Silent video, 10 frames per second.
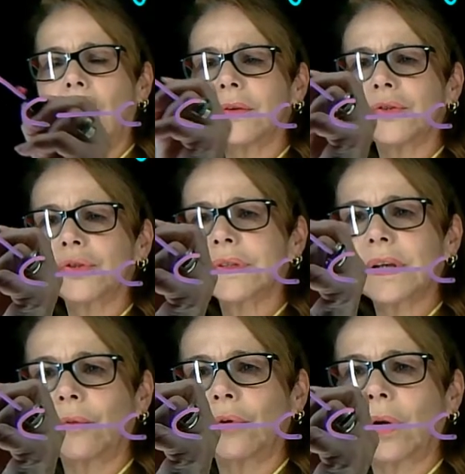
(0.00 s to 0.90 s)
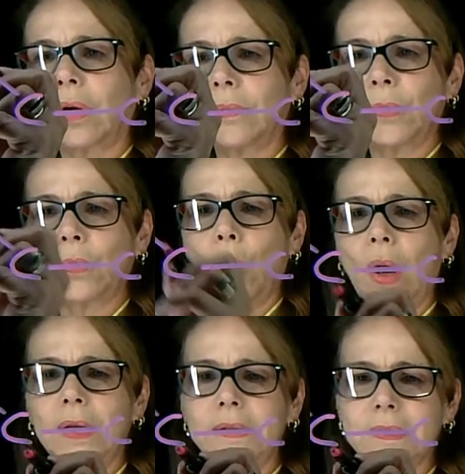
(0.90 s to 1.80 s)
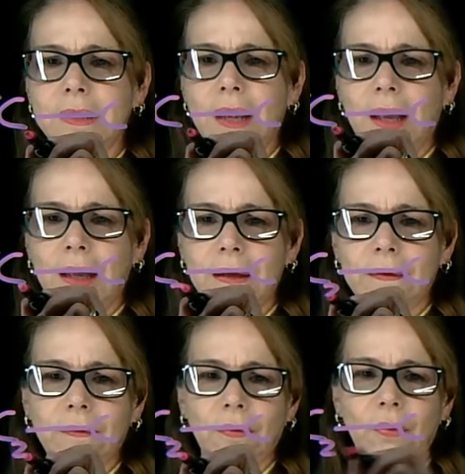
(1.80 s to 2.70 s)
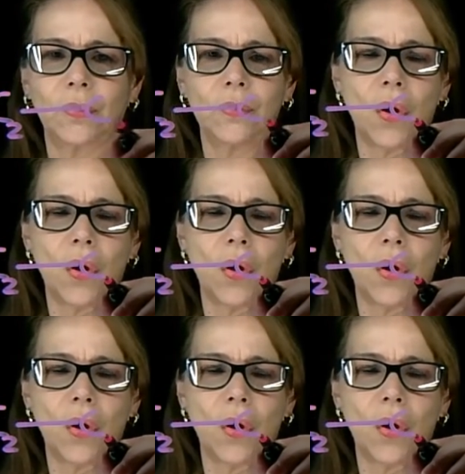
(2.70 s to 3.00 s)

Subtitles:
just label carbon 1, 2,